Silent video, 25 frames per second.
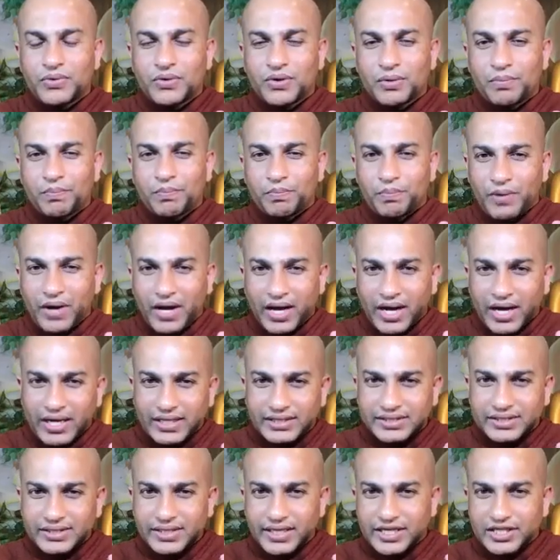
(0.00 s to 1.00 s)
your
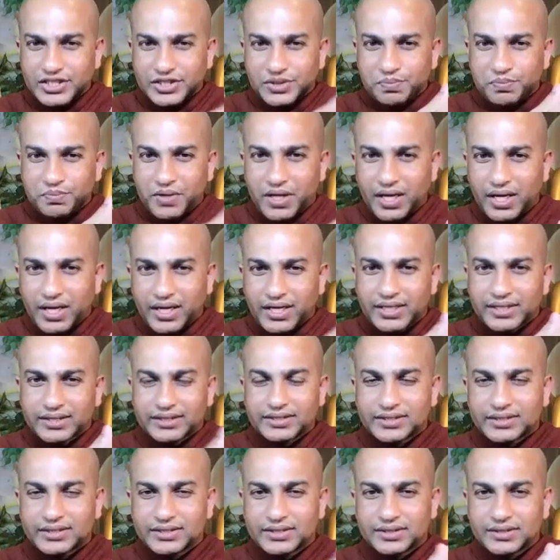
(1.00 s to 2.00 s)
past
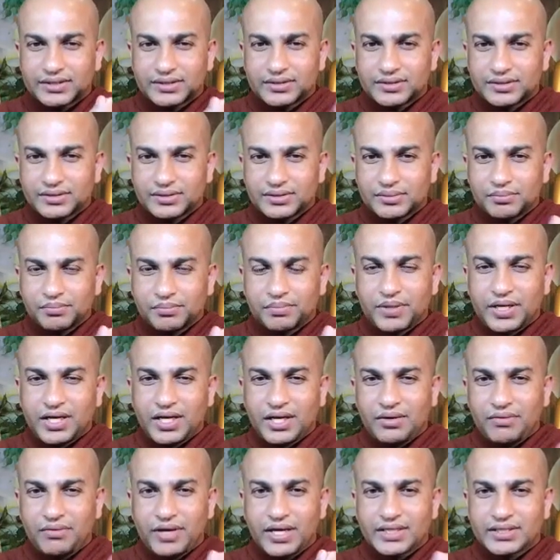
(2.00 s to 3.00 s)
experience,
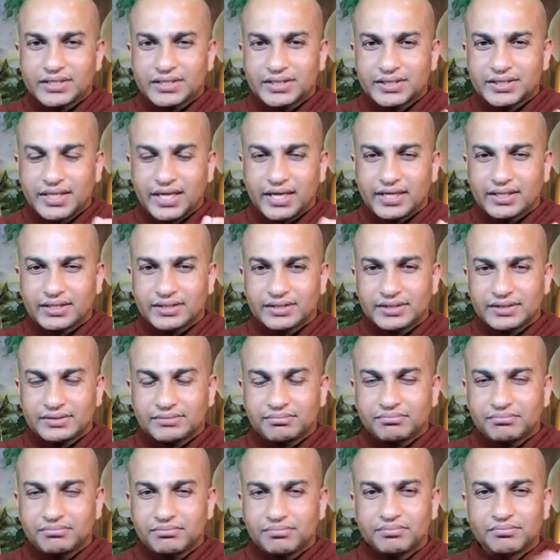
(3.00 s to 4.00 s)
previous things,
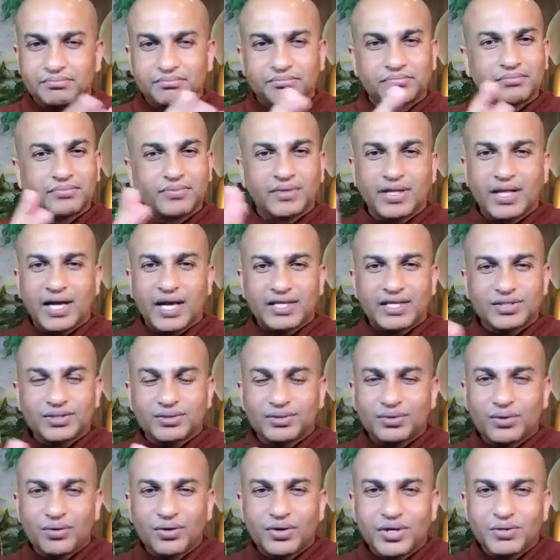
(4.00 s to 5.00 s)
there is
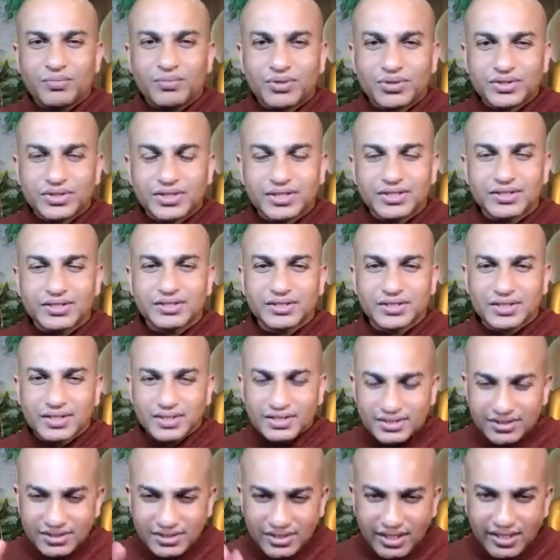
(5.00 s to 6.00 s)
no emotions,
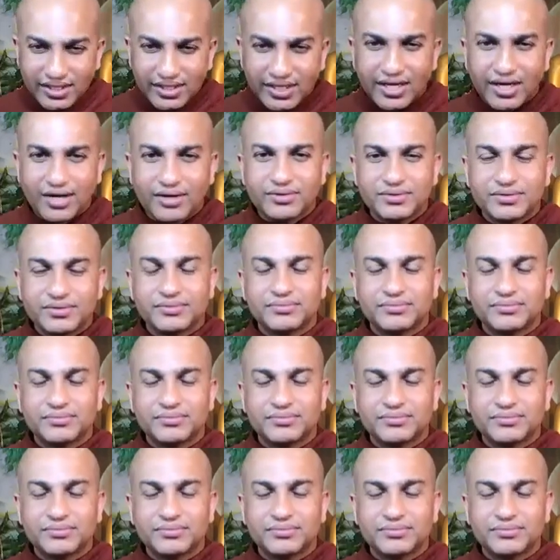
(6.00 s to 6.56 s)
it's shut down.